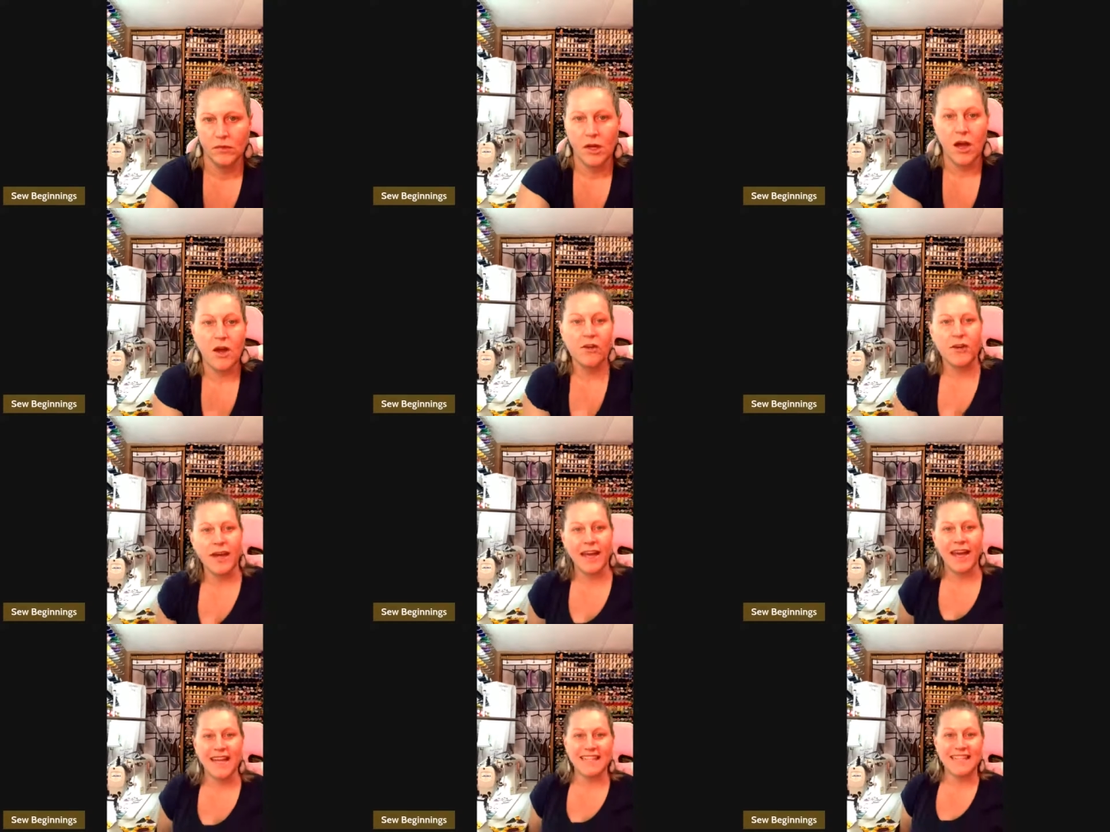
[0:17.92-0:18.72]
Okay,
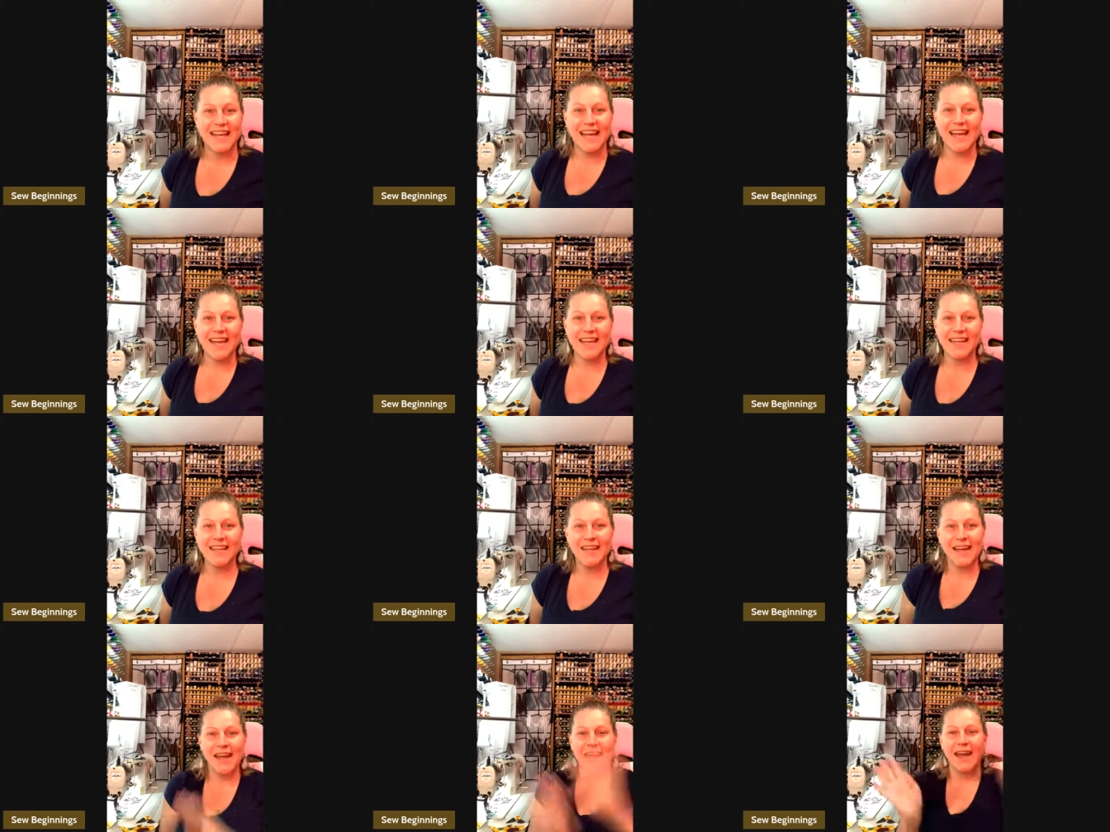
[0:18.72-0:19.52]
guys. Hey,
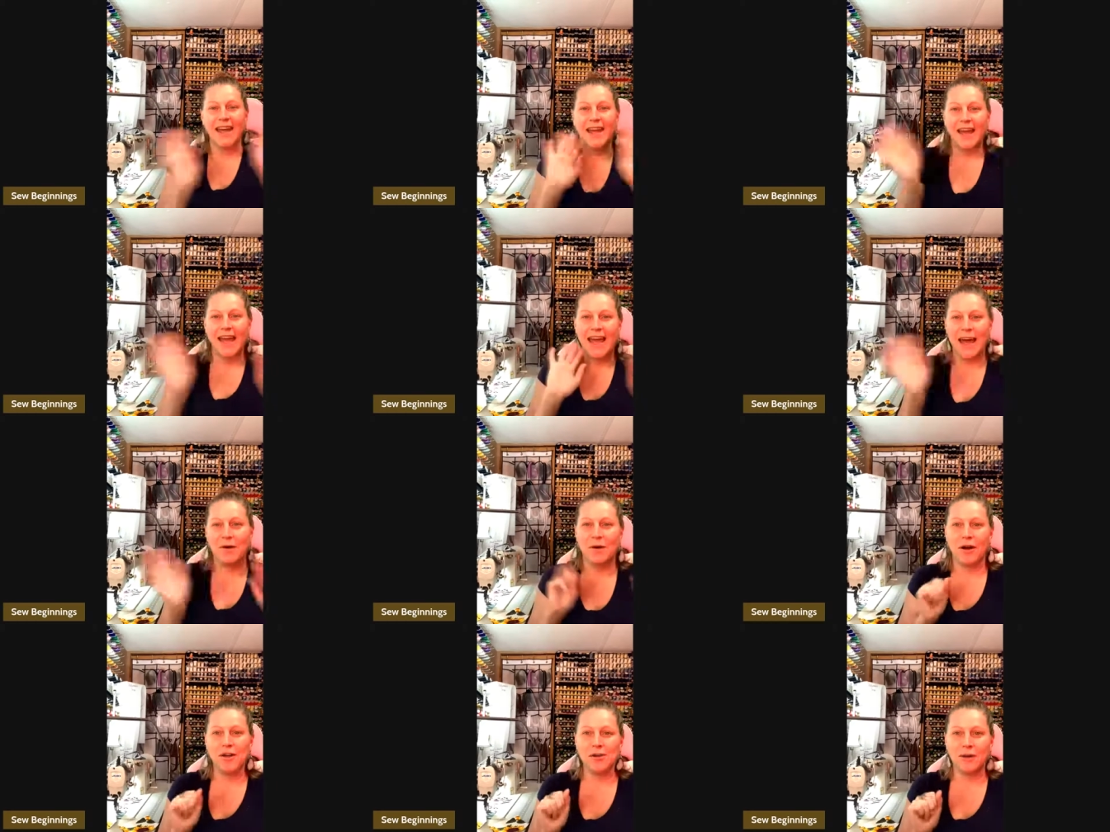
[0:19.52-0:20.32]
how
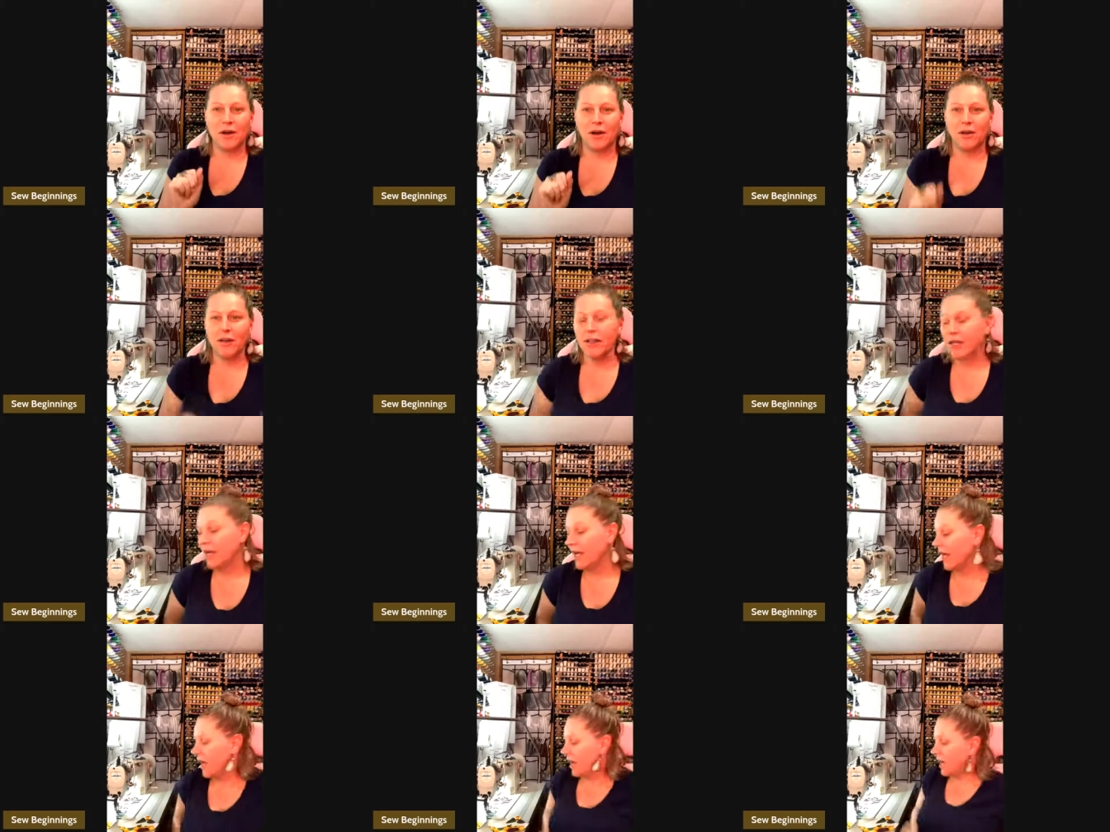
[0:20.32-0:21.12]
are you all?
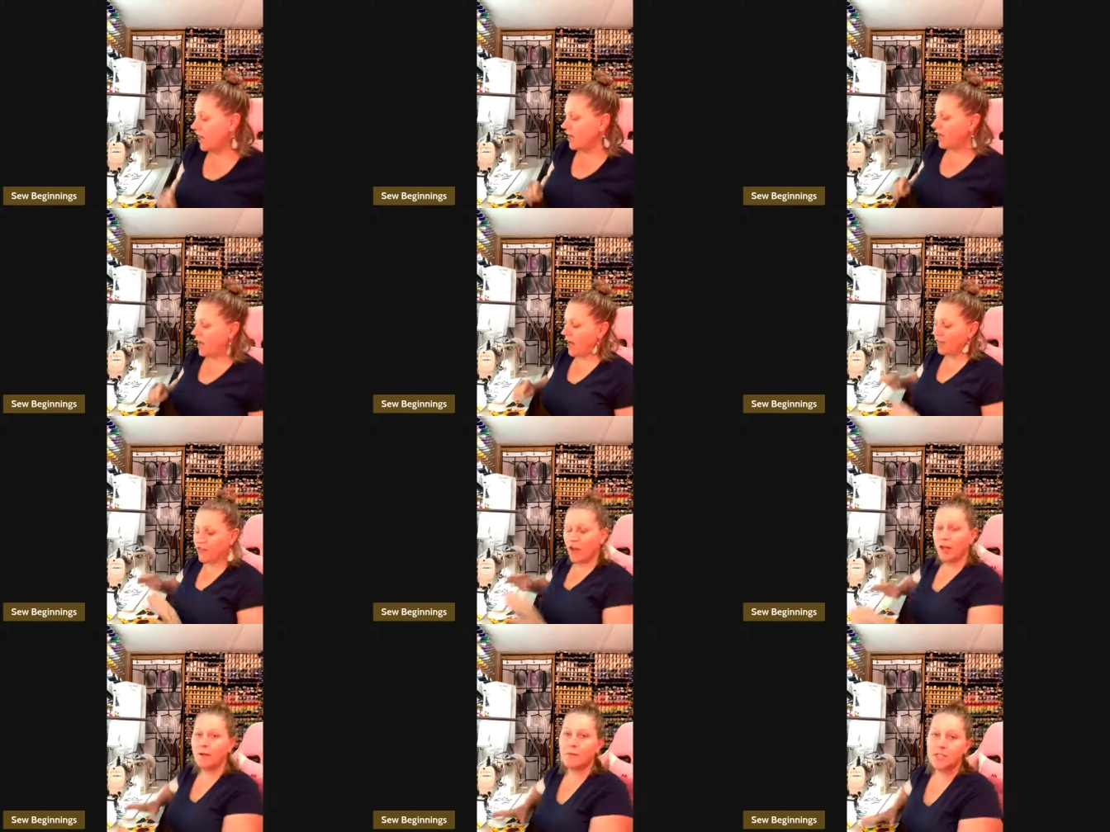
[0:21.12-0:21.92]
I thought
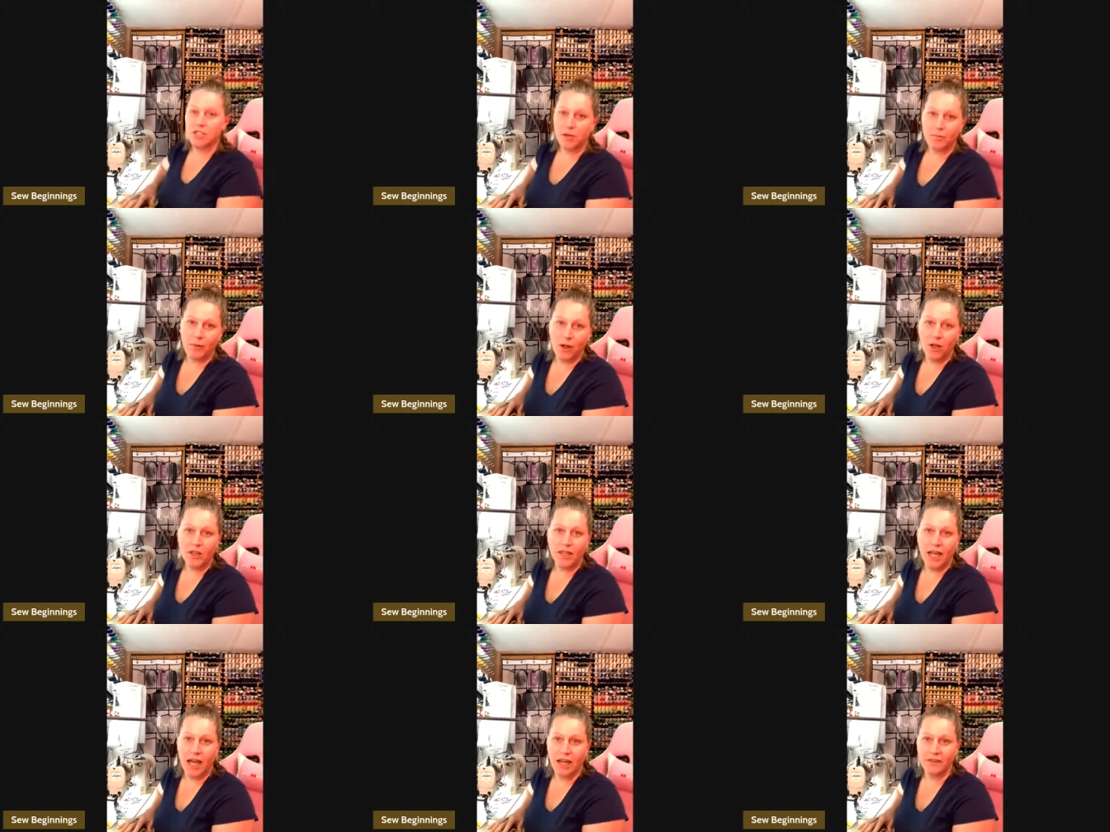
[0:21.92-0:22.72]
I would jump on
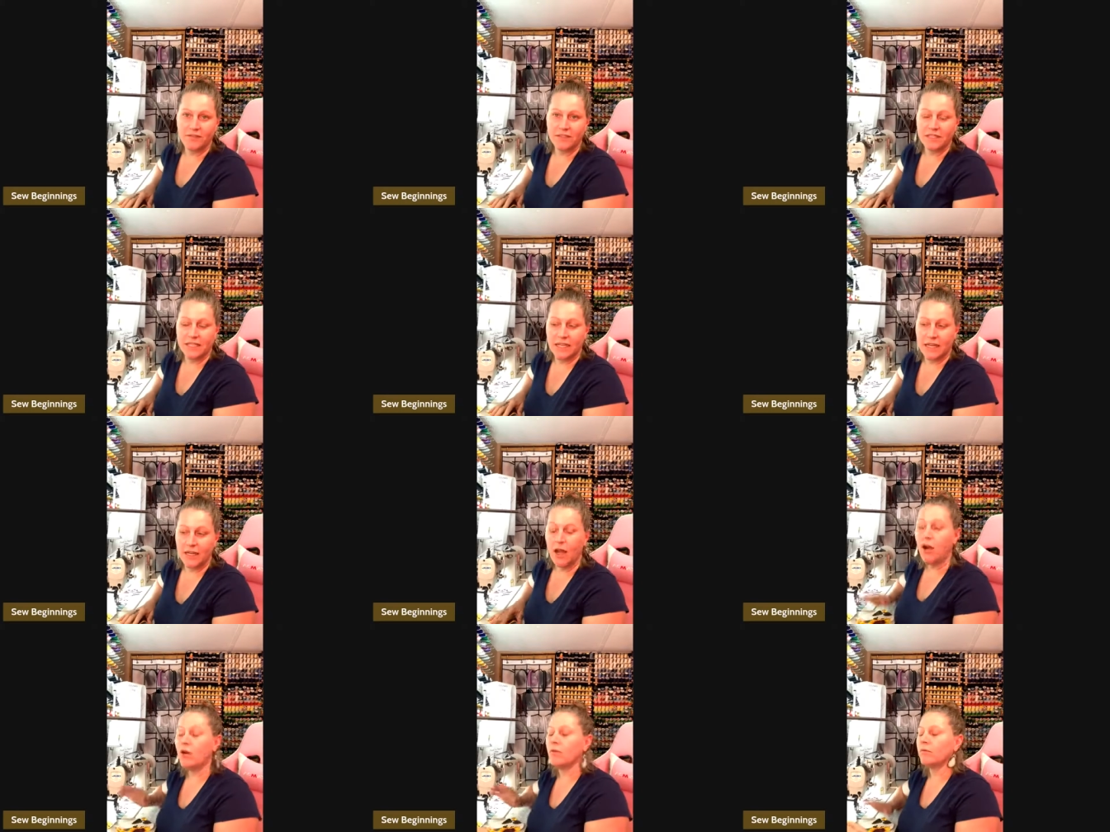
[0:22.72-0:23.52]
live today.
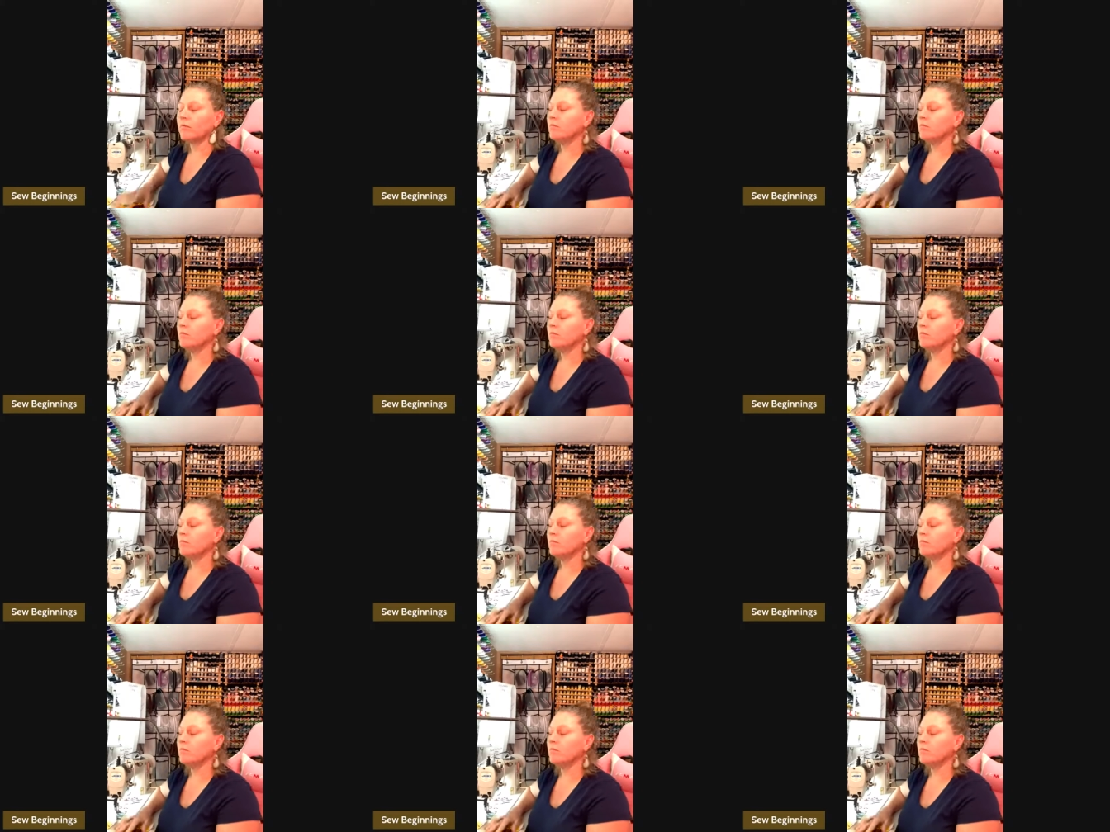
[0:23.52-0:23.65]
Oh,